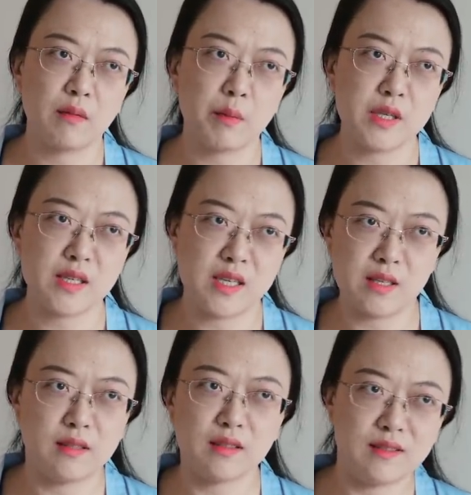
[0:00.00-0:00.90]

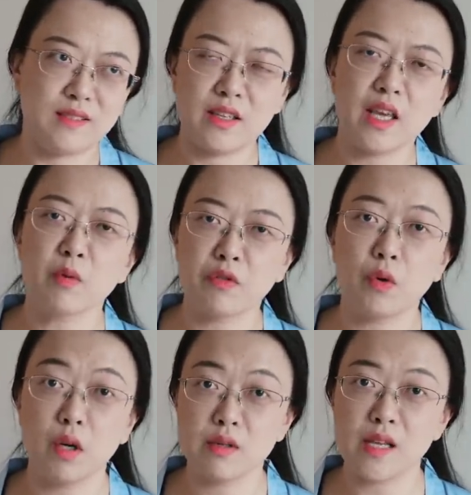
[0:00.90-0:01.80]
position Game of
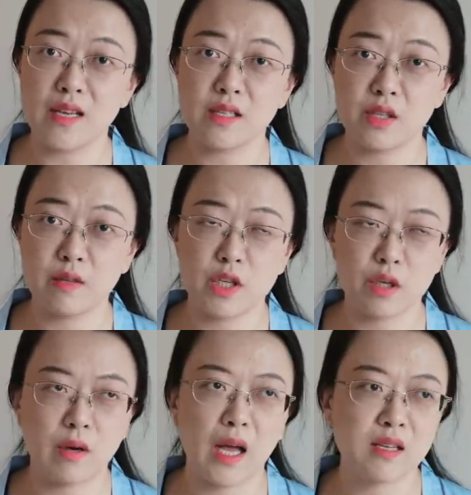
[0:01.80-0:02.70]
Thrones as a T V
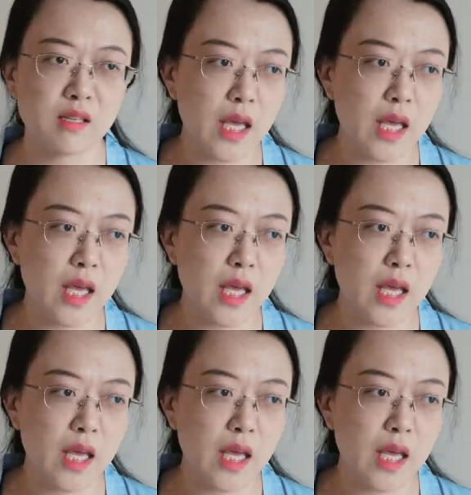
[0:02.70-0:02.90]
show has.